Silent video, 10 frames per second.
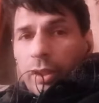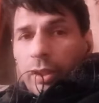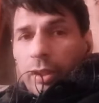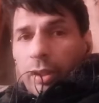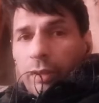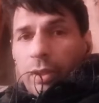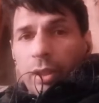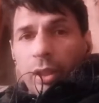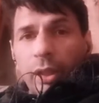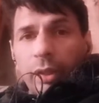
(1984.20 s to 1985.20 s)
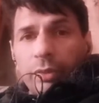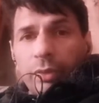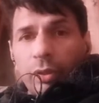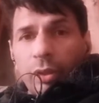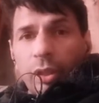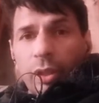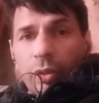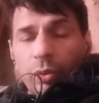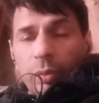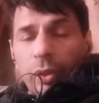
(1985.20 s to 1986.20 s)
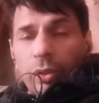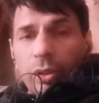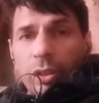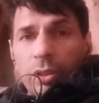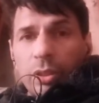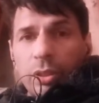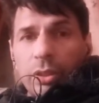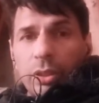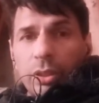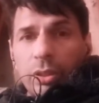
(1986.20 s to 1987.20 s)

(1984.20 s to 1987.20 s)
even the guides will not tell you about these treasures.